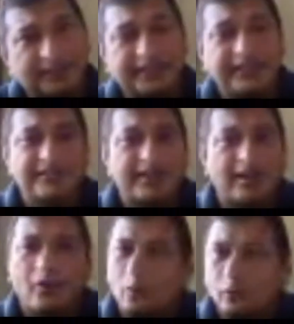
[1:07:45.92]
earnings
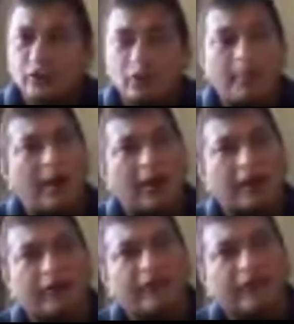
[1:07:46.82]
are also
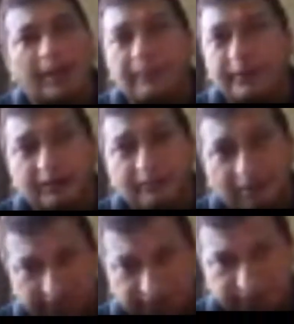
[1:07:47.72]
part of capital
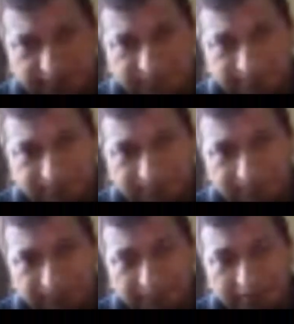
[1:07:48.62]
funds.
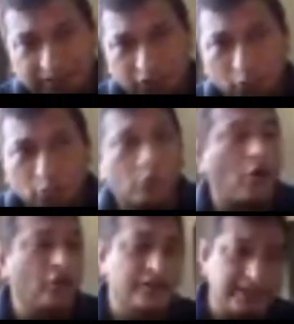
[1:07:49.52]
Who
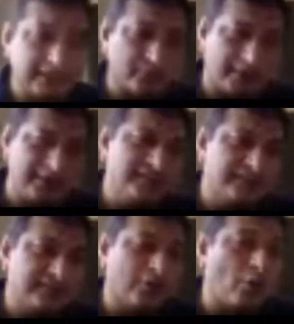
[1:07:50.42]
owns these
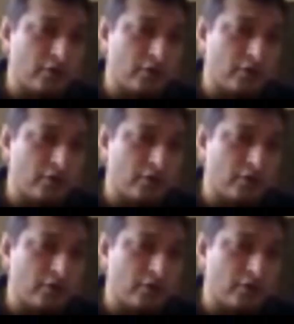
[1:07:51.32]
funds? The